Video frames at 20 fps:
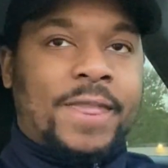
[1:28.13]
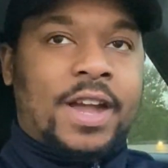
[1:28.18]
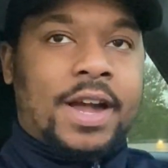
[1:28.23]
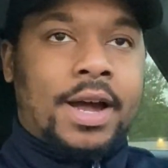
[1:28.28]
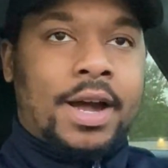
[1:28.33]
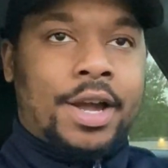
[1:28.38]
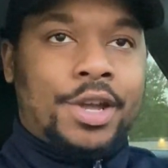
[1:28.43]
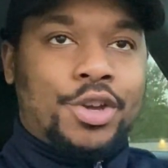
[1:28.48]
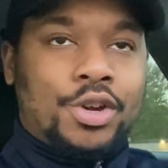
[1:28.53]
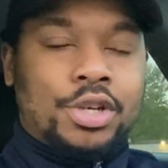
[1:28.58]

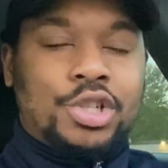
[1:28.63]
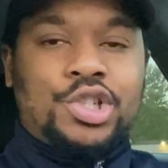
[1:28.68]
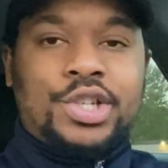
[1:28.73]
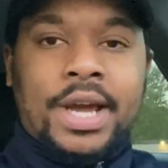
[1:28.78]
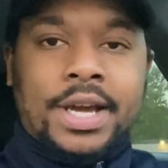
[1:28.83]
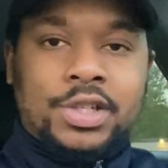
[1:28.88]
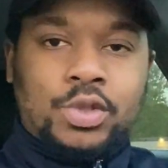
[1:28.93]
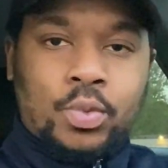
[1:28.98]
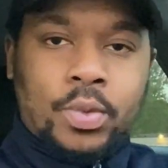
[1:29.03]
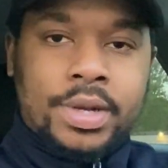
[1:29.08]
uh, your
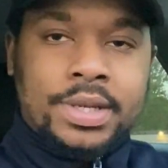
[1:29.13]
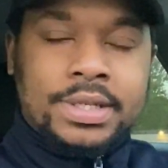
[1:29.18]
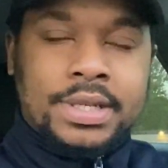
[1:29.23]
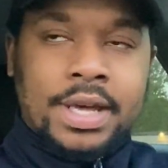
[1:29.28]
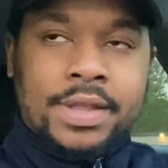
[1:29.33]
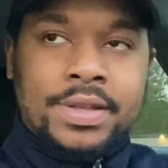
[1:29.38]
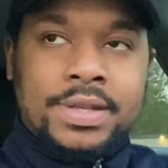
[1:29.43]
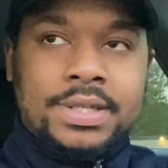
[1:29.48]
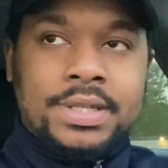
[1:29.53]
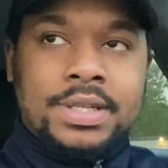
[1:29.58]
checks
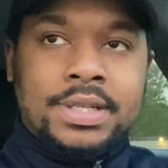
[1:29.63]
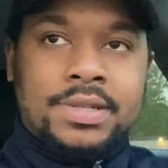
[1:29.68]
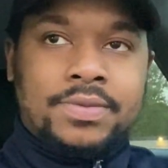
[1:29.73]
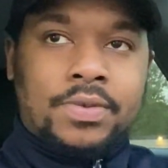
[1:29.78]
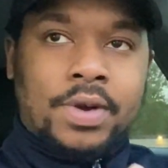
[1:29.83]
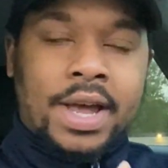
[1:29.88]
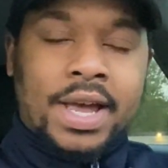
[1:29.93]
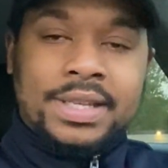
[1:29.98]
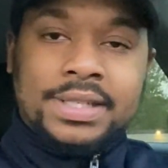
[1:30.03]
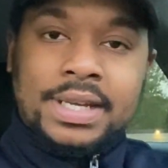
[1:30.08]
Wednesday. This is
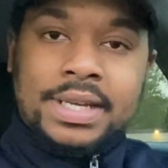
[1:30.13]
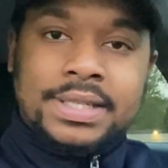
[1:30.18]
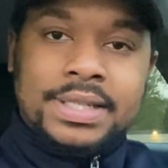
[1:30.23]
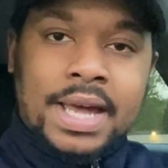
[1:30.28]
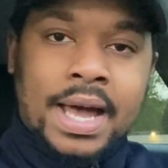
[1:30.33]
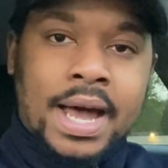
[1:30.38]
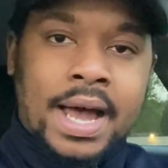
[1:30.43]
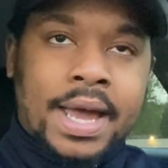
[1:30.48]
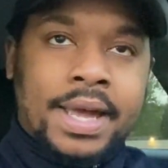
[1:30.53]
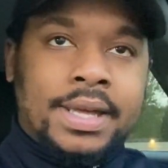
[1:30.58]
for
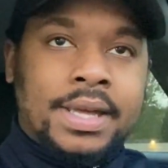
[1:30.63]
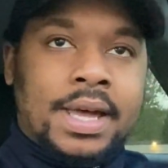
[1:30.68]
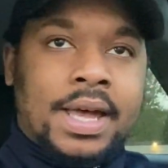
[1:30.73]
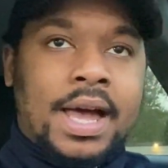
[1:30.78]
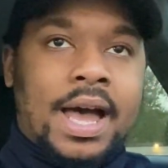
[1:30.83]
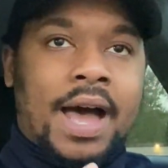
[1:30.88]
SSI.